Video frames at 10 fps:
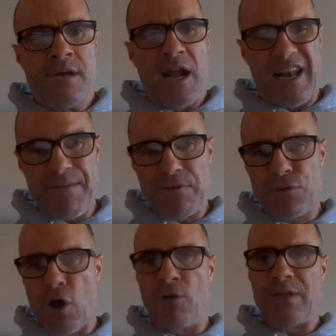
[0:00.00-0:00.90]

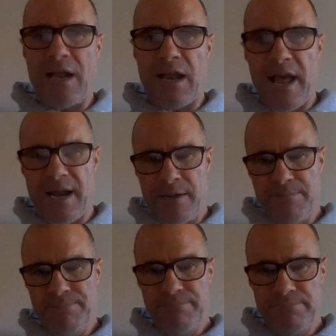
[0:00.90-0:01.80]
11th on the ladder,
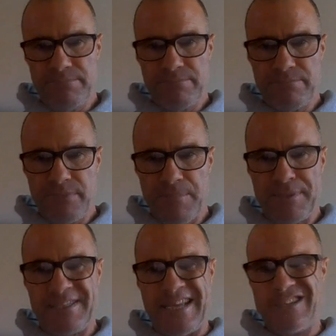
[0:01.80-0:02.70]

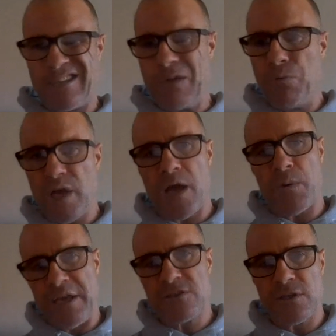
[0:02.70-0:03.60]
potentially will go
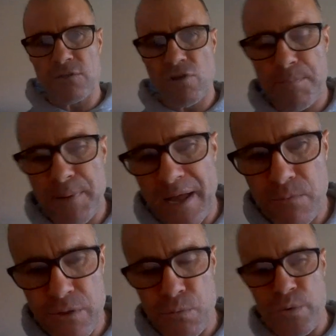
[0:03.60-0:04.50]
into the top
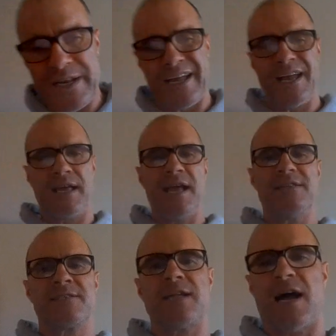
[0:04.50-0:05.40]
8 with a win
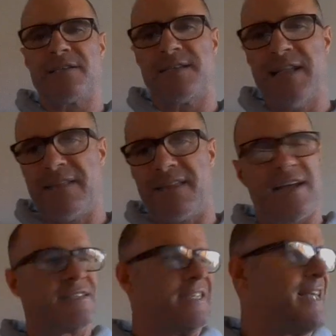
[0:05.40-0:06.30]
against us. And that
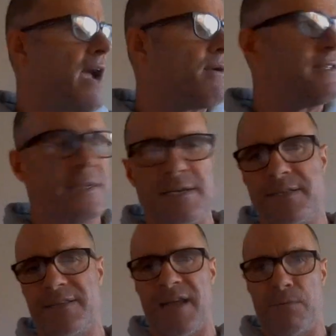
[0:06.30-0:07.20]
doesn't guarantee
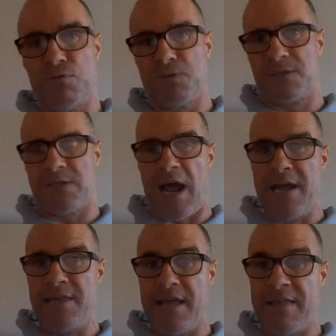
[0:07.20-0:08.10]
that they will
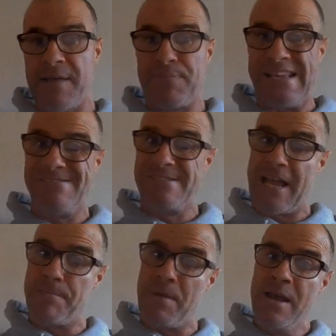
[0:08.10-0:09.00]
stay there. That gives
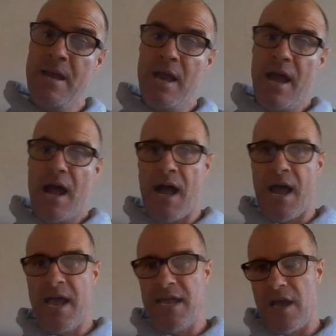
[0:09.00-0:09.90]
them
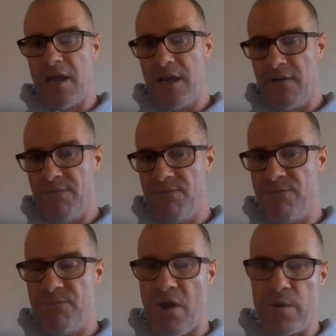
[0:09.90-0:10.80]
a
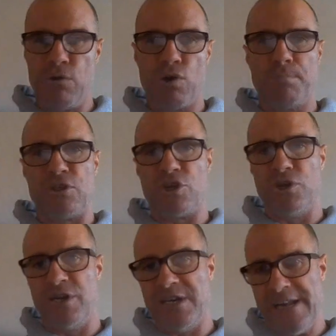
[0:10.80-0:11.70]
very good
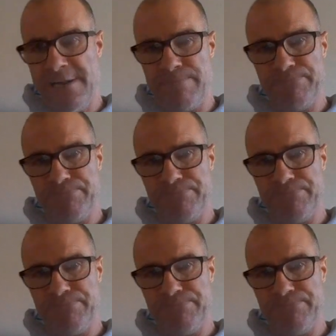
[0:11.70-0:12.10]
opportunity